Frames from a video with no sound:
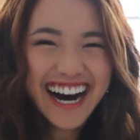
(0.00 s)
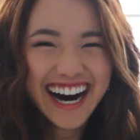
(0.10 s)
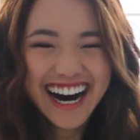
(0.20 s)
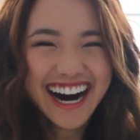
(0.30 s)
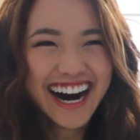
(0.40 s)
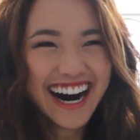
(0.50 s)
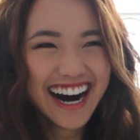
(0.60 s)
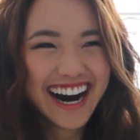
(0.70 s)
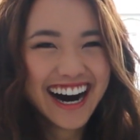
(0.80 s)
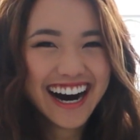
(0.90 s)

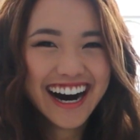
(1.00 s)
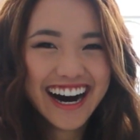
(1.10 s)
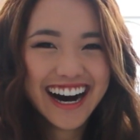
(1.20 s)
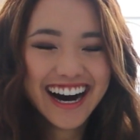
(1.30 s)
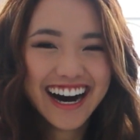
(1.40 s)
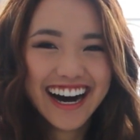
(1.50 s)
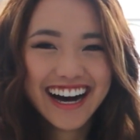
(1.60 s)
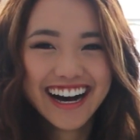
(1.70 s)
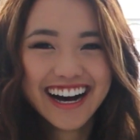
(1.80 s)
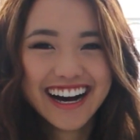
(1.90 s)

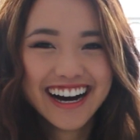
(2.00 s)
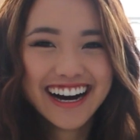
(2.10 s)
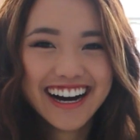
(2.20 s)
(silent)